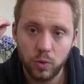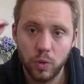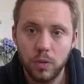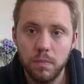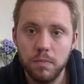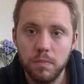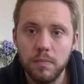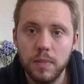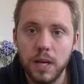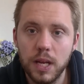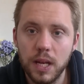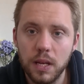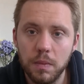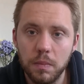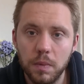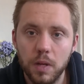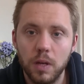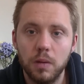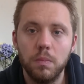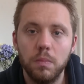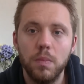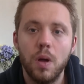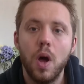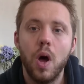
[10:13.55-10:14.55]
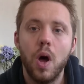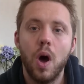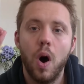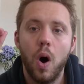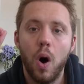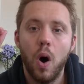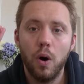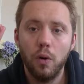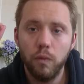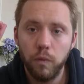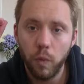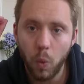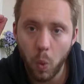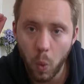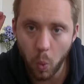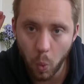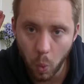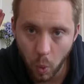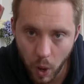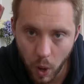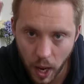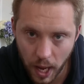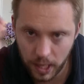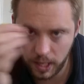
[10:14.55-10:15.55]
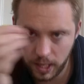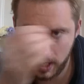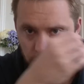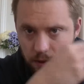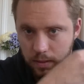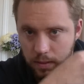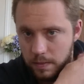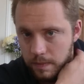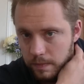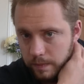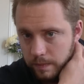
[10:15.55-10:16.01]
to a minimum of 1.